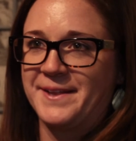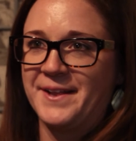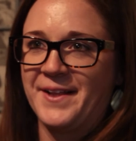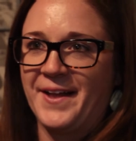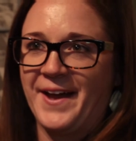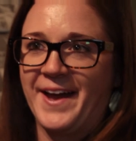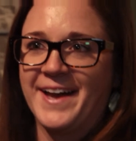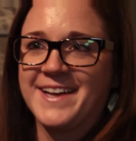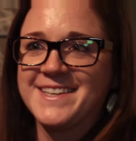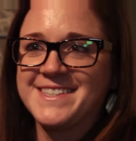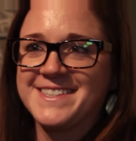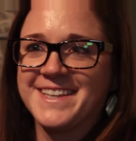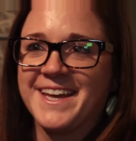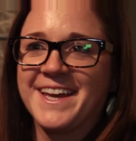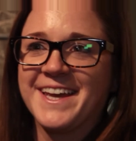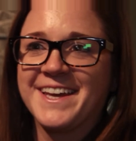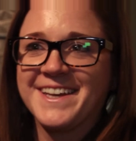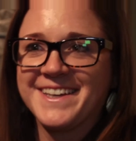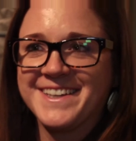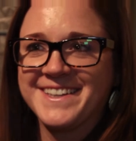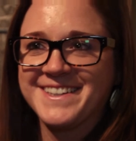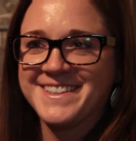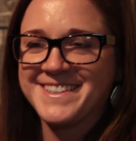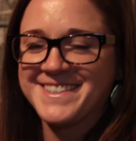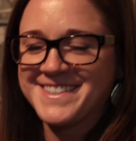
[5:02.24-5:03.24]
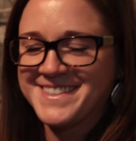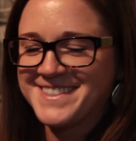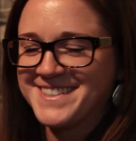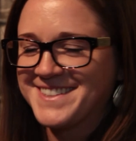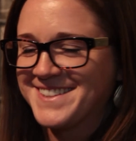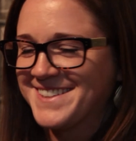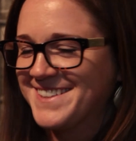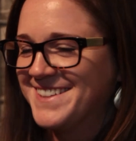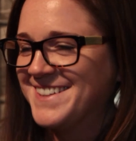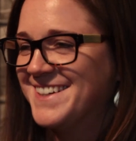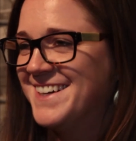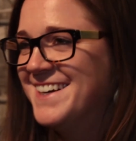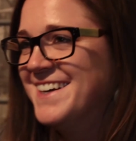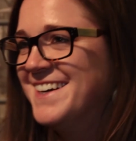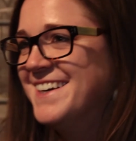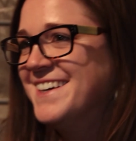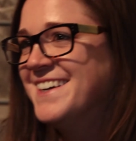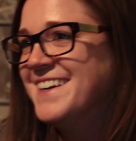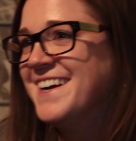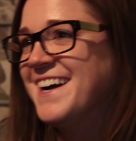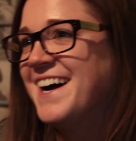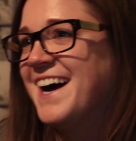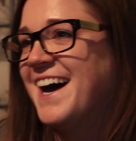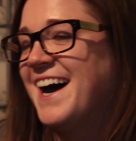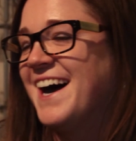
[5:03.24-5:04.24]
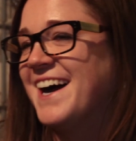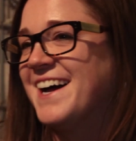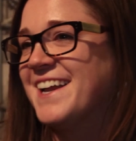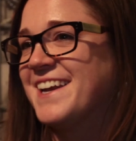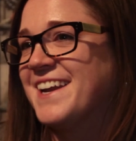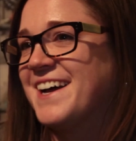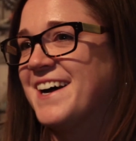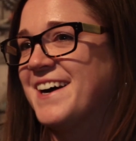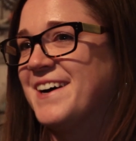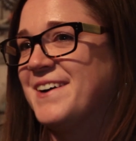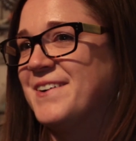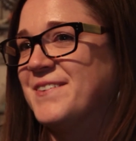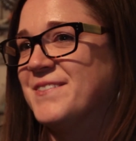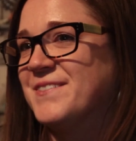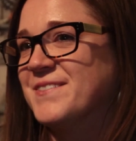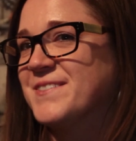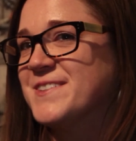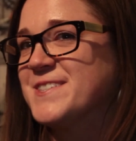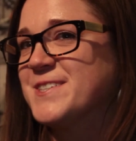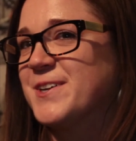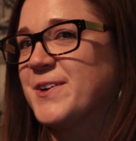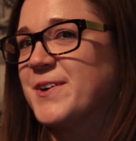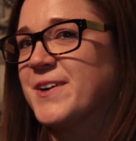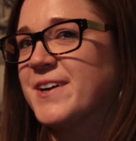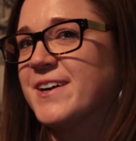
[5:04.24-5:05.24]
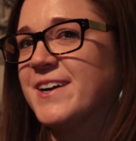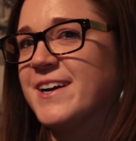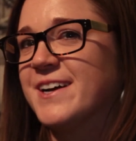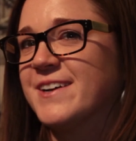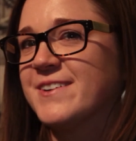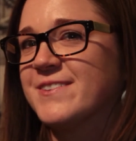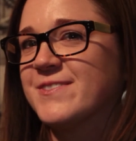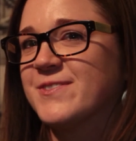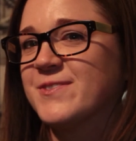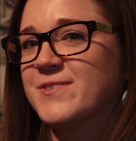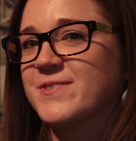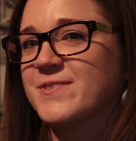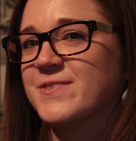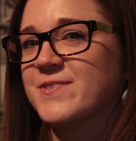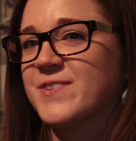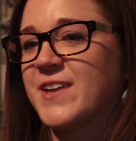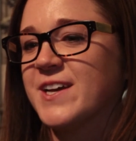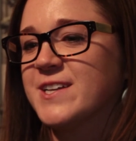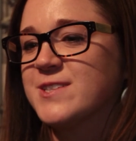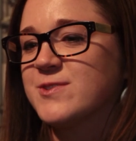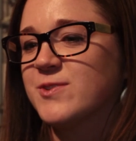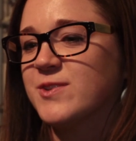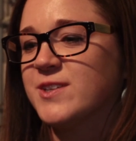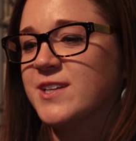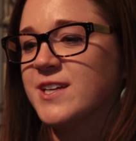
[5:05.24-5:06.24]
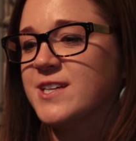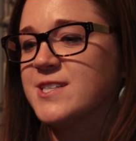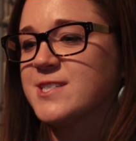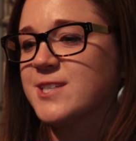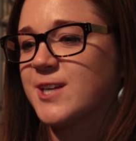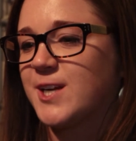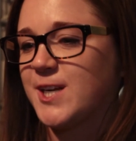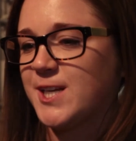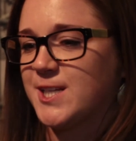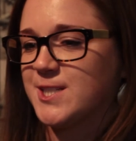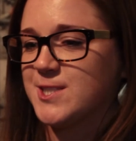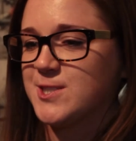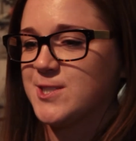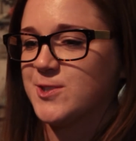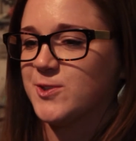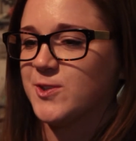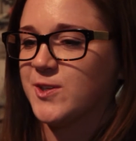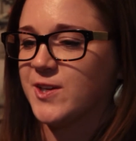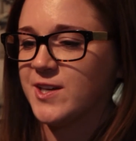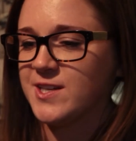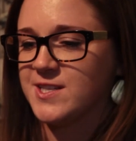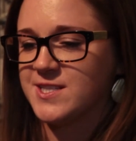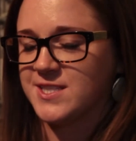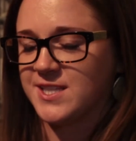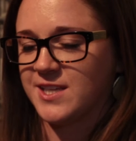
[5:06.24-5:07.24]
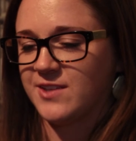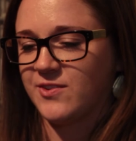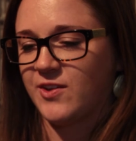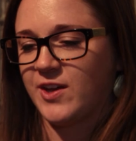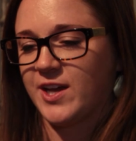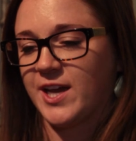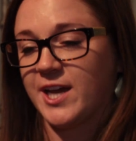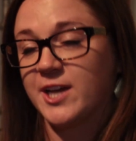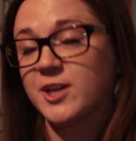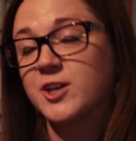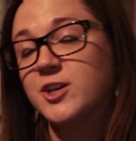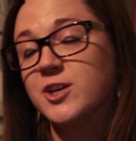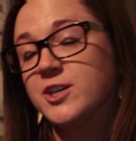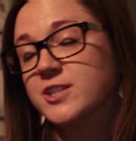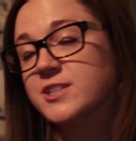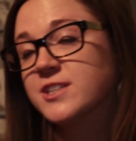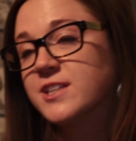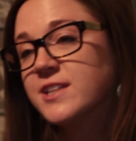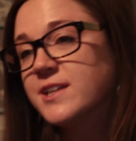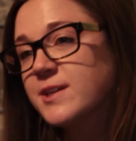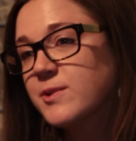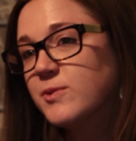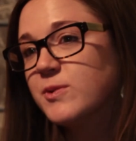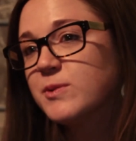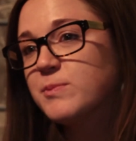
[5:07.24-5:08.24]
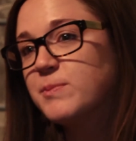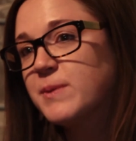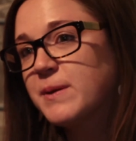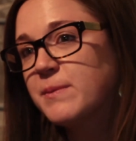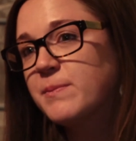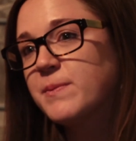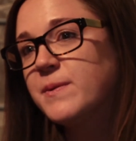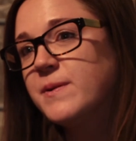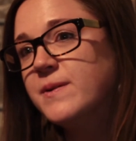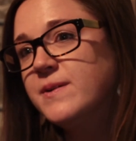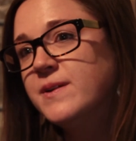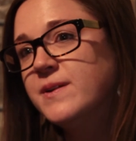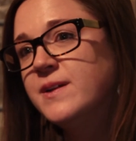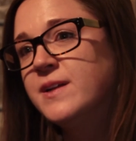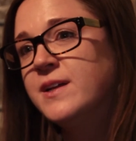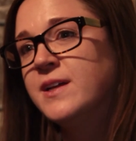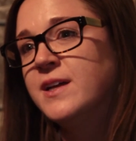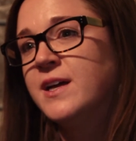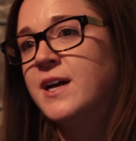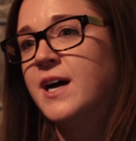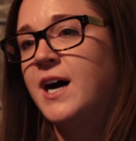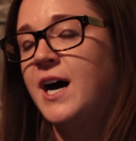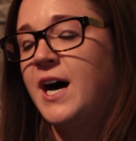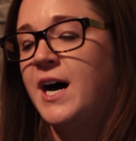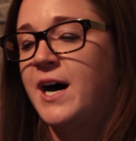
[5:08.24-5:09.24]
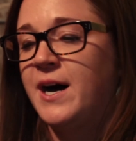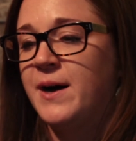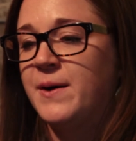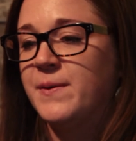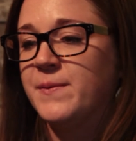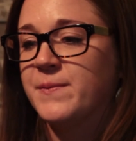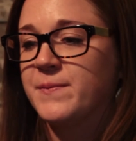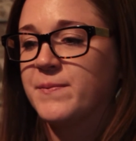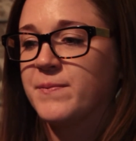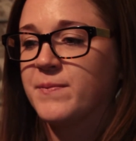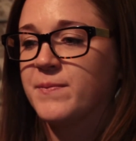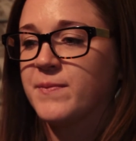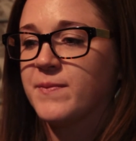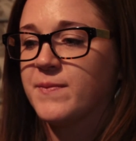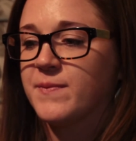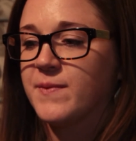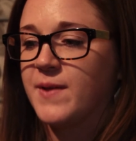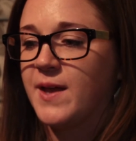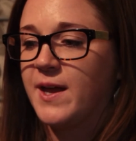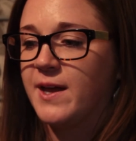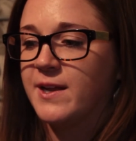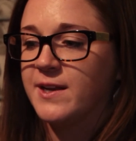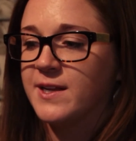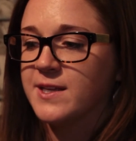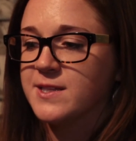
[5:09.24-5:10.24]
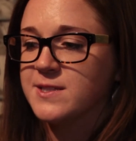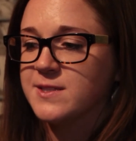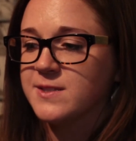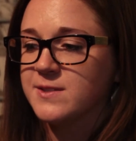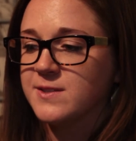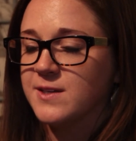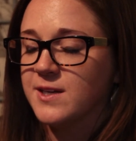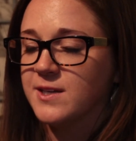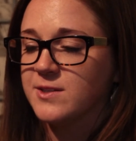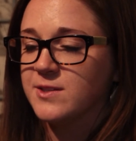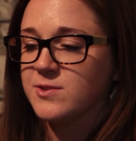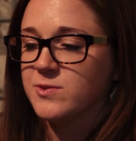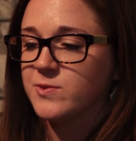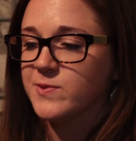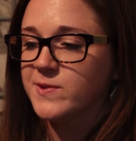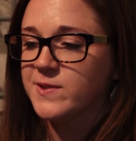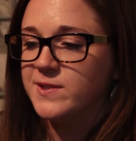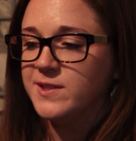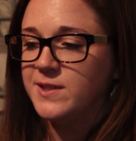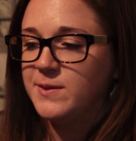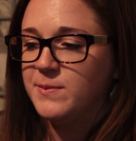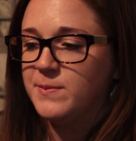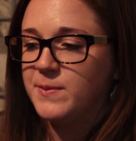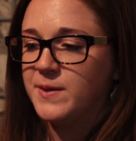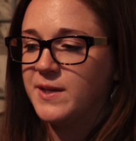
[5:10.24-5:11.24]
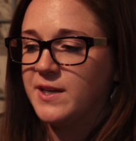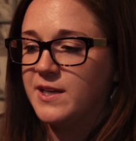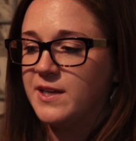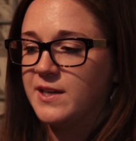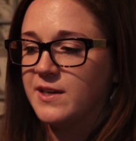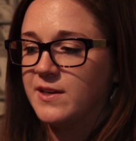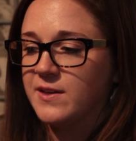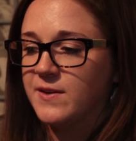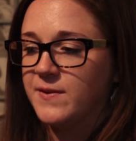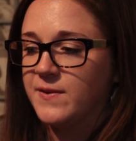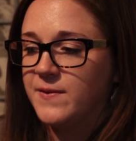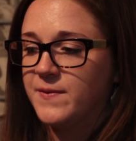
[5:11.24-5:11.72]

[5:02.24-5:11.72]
classes. And so that's when I started to realize that like I could click with people, and it's really been